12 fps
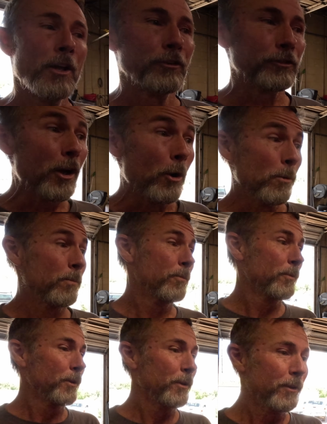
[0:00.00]
So,
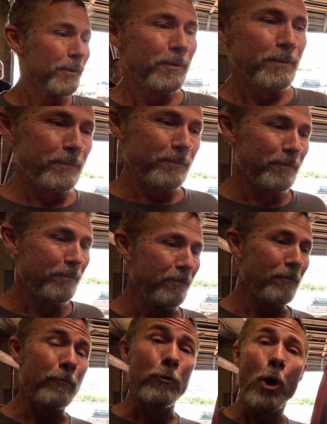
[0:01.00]

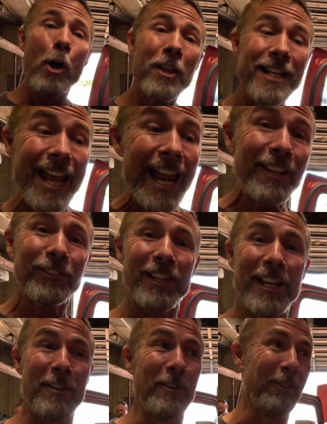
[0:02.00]
for all the
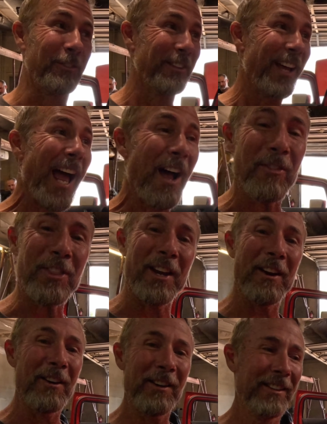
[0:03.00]
naysayers out
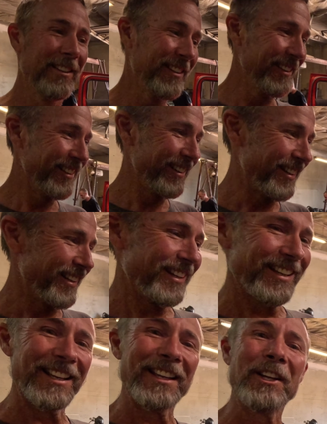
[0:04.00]
there,
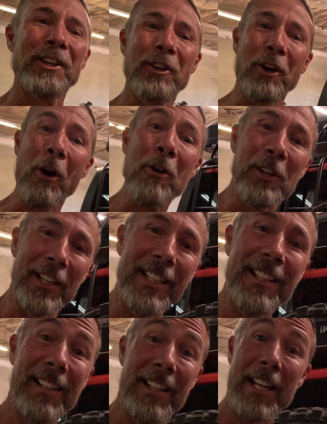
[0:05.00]
currently
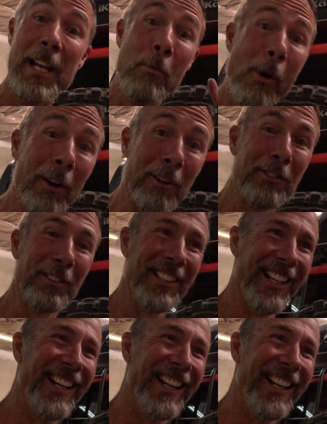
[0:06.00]
it works.